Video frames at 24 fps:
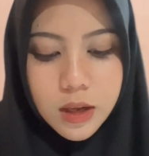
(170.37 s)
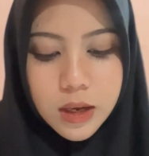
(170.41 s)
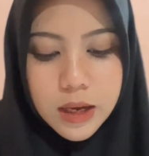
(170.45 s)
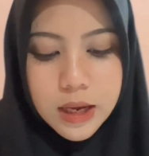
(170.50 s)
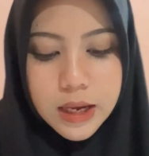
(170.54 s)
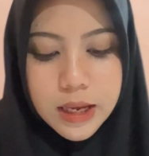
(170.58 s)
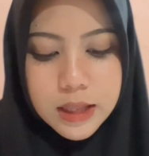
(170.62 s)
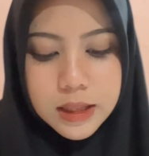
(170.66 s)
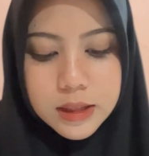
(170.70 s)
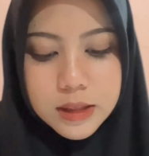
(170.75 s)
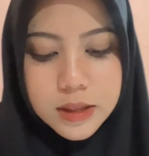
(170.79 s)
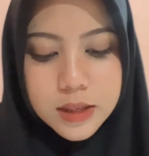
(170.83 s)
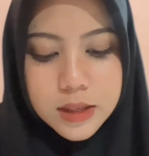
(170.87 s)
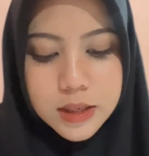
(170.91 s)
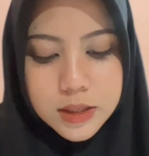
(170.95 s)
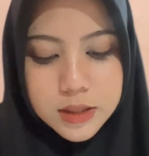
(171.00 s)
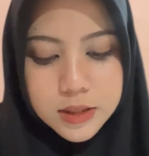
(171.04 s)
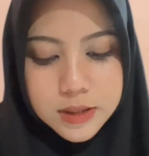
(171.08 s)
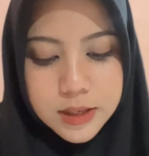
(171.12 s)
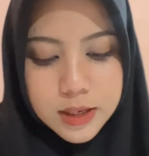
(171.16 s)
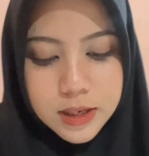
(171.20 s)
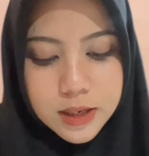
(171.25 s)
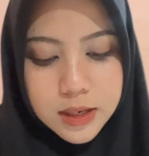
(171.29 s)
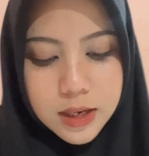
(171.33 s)
In
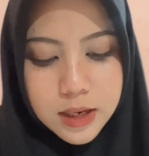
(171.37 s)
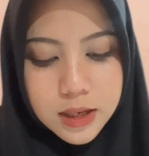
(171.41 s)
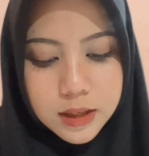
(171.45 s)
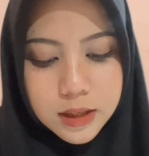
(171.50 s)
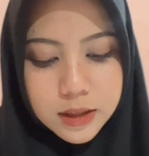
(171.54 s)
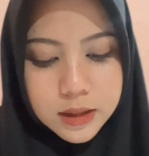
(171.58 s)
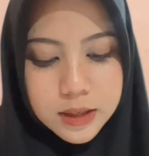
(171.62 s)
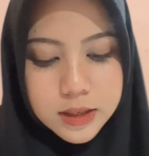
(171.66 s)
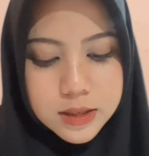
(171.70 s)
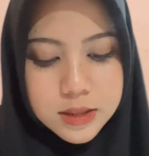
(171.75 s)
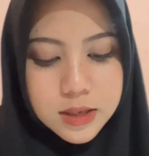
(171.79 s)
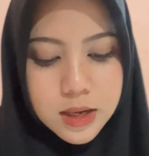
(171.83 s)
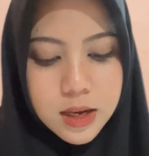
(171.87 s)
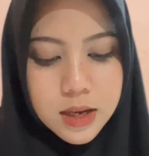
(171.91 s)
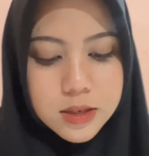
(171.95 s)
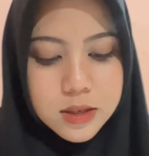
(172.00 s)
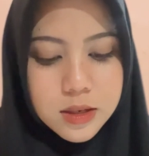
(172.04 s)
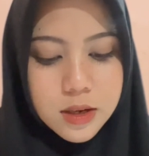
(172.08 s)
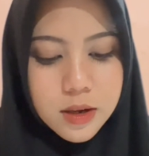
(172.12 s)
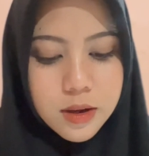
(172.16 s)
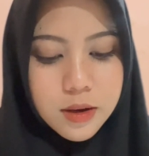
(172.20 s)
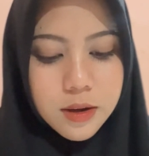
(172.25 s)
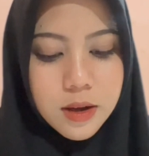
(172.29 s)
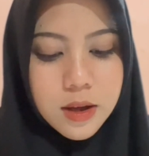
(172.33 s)
teaching English as
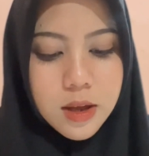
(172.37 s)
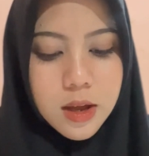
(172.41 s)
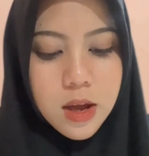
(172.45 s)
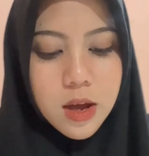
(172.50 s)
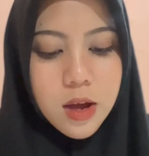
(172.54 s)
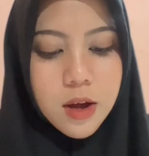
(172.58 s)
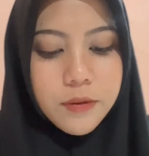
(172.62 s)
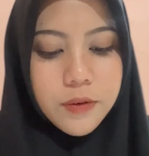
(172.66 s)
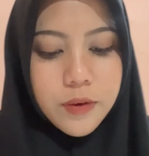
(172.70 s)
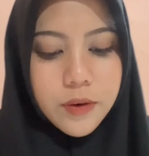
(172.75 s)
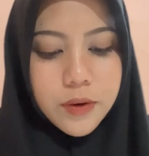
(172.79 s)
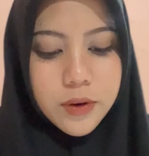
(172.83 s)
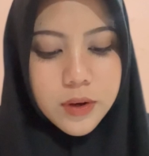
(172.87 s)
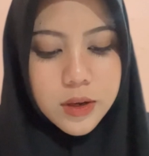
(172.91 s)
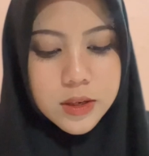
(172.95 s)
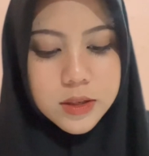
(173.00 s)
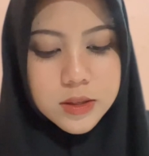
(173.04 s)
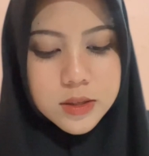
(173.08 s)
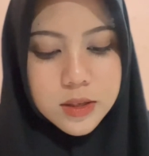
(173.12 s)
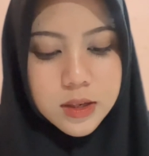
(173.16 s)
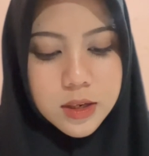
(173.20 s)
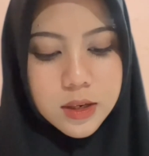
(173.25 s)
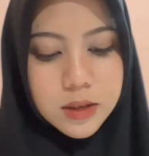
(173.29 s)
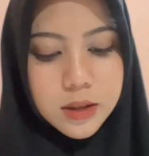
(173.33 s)
a
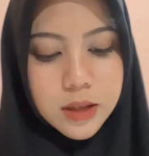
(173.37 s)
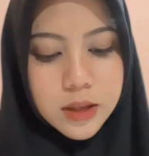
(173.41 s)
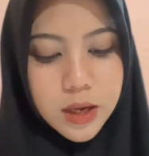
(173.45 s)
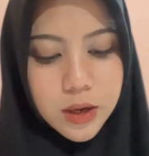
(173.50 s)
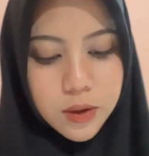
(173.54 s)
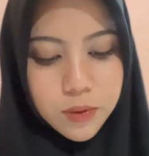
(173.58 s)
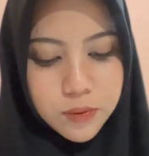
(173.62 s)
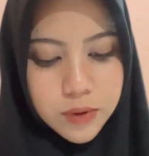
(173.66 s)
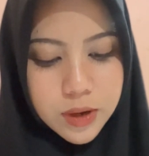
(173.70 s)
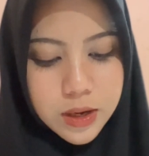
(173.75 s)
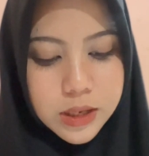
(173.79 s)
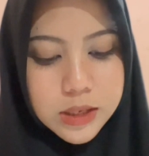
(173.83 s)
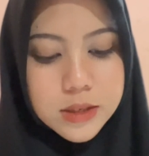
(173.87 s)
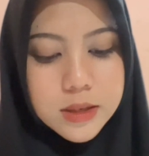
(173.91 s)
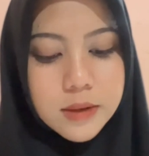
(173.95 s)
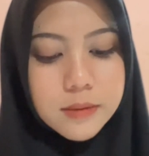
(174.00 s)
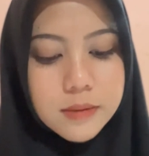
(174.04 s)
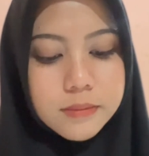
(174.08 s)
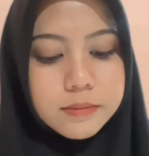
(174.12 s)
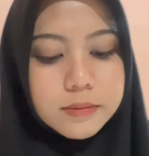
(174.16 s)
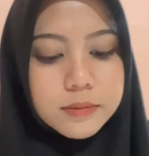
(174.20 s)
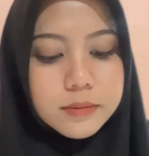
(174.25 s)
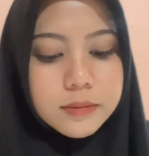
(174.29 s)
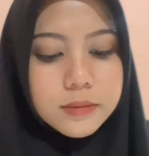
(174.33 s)
foreign language,
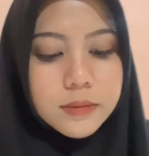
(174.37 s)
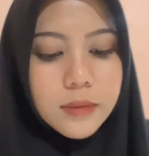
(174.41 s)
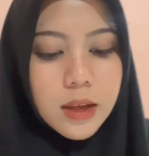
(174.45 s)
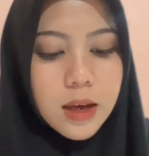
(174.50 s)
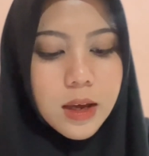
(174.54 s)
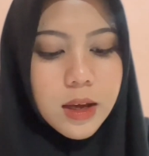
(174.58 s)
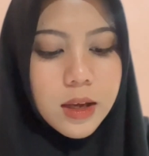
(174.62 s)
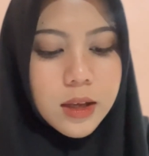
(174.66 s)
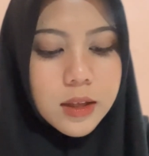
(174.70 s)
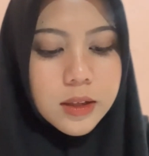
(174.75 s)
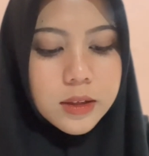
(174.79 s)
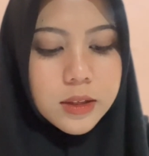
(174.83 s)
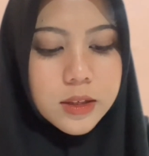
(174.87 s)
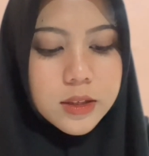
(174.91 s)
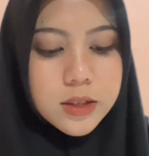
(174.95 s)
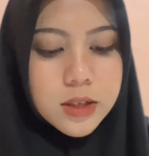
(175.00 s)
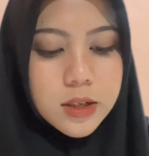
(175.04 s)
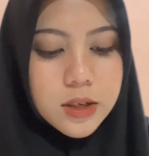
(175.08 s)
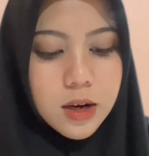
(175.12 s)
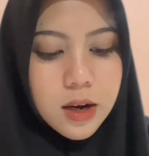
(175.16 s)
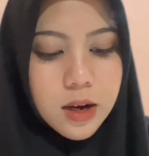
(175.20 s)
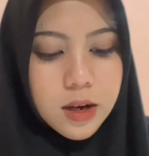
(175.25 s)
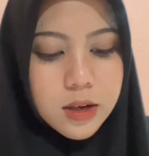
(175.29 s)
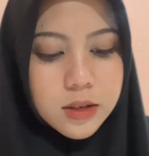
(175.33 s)

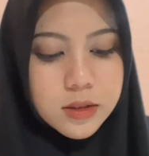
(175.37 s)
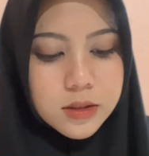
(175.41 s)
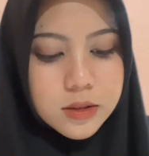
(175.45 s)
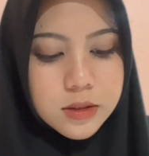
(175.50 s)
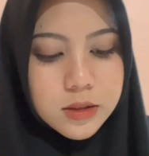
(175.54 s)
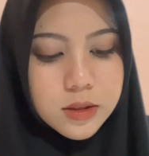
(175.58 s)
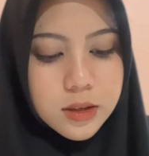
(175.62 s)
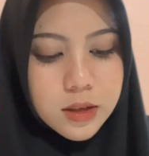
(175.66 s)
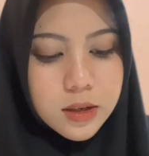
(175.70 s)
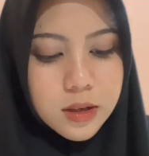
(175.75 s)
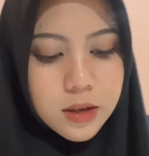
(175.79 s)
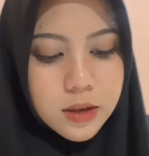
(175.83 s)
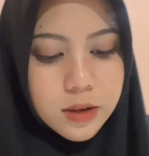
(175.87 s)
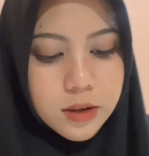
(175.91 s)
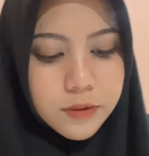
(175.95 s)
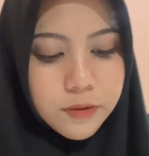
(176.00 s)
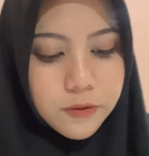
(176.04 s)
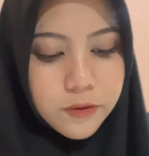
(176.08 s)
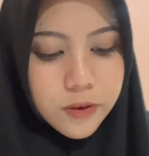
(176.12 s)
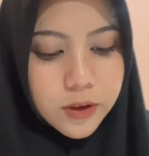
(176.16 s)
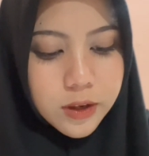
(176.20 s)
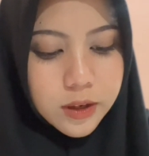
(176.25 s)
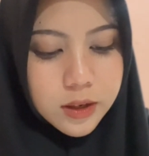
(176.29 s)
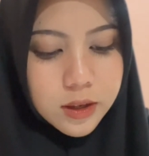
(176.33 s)
teachers as the
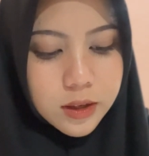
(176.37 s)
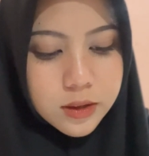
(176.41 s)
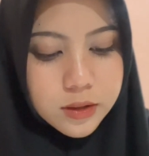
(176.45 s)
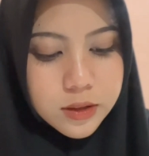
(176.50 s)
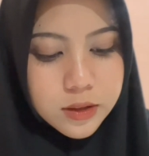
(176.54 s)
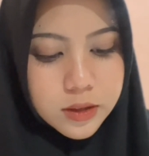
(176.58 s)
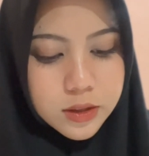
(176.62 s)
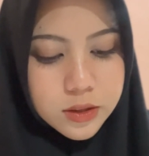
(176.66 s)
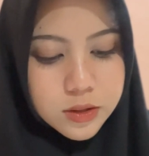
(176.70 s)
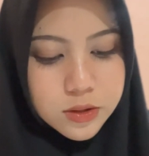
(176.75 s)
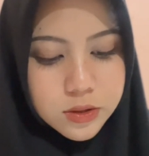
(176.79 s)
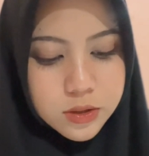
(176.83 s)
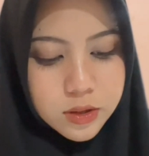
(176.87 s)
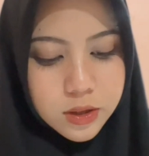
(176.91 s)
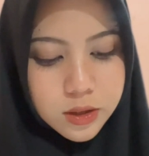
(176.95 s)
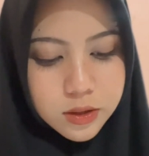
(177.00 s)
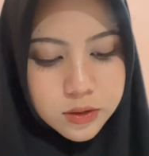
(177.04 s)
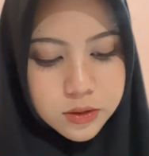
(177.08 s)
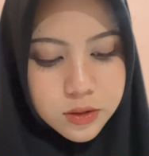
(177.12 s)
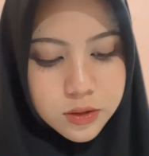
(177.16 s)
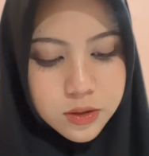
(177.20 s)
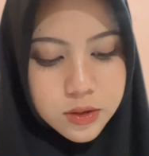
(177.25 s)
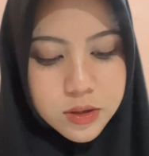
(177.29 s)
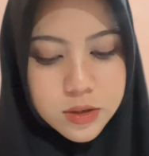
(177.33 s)

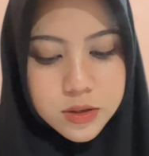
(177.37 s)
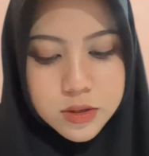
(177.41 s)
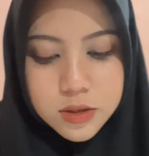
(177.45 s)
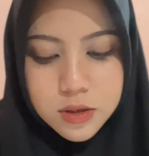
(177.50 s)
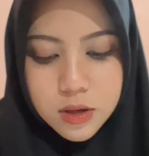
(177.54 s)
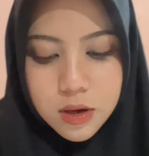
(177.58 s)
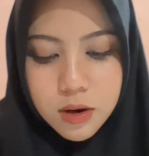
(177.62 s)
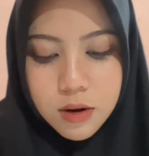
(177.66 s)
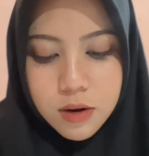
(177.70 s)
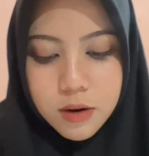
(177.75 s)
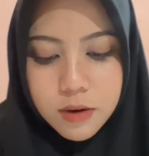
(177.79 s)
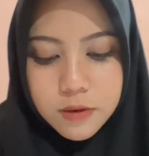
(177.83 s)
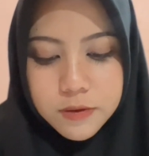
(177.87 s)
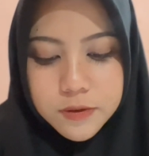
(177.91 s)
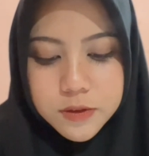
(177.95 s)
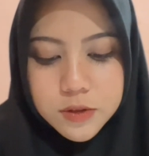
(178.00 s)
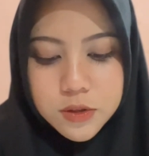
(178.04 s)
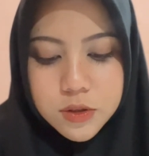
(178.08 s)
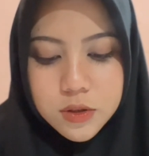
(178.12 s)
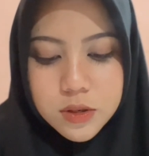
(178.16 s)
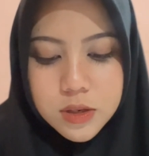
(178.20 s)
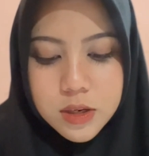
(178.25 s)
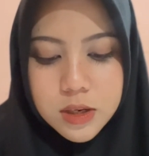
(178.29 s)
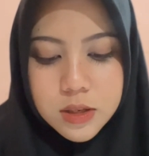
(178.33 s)
facilitators of
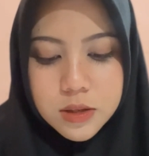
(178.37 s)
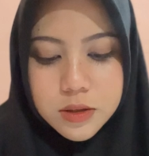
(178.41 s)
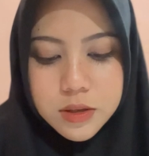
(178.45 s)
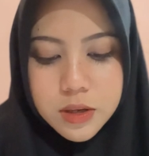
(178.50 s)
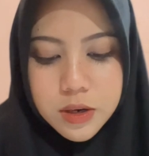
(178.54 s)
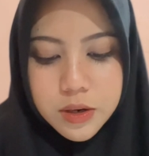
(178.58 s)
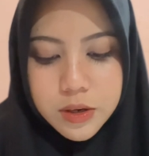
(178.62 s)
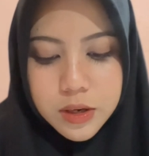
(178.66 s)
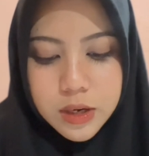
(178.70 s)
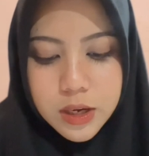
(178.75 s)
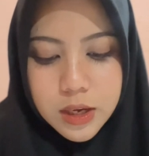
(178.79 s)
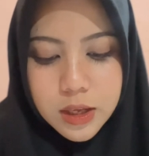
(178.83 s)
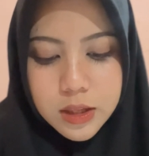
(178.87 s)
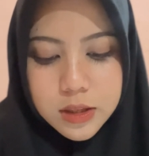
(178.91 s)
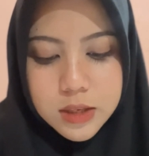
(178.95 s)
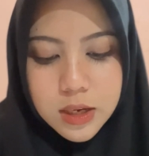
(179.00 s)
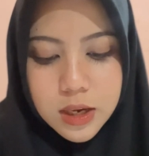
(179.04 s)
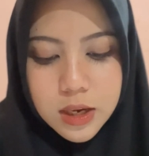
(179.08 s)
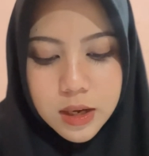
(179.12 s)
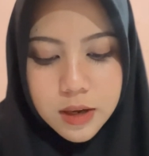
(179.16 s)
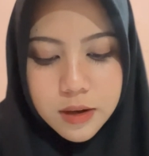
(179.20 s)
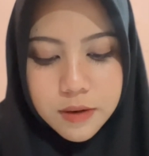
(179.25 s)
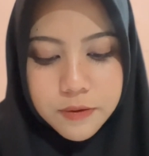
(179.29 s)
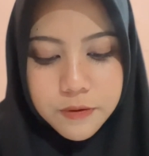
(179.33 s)
student learning
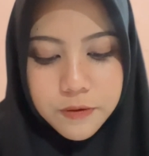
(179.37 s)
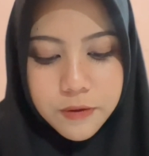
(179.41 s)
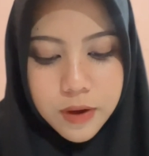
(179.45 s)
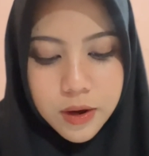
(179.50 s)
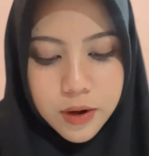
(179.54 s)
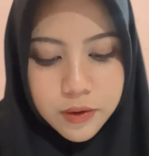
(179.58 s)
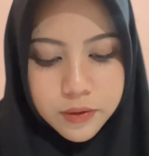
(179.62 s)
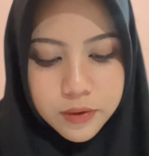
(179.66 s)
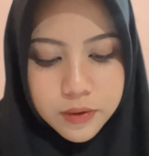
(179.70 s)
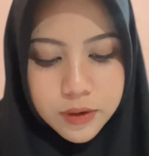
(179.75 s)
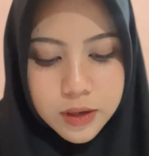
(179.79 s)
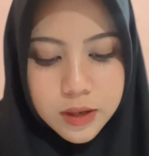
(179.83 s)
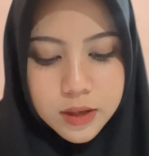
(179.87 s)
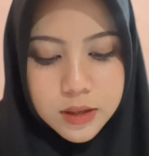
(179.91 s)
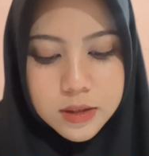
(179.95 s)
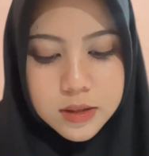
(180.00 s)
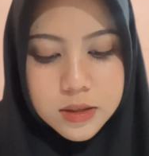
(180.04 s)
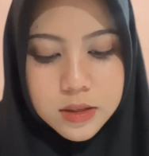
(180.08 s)
take a variety